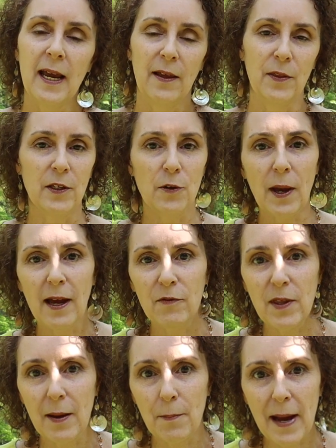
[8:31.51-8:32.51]
and then you have
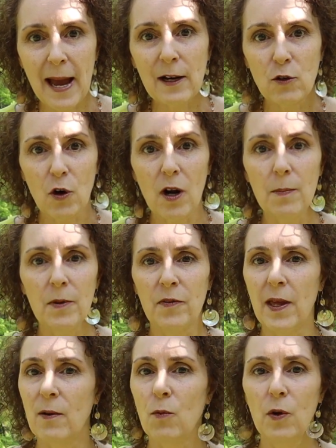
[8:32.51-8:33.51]
that backdrop of
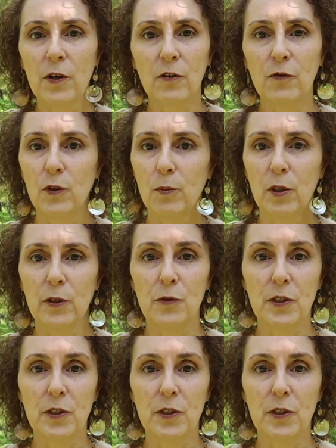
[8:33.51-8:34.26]
that wonderful blue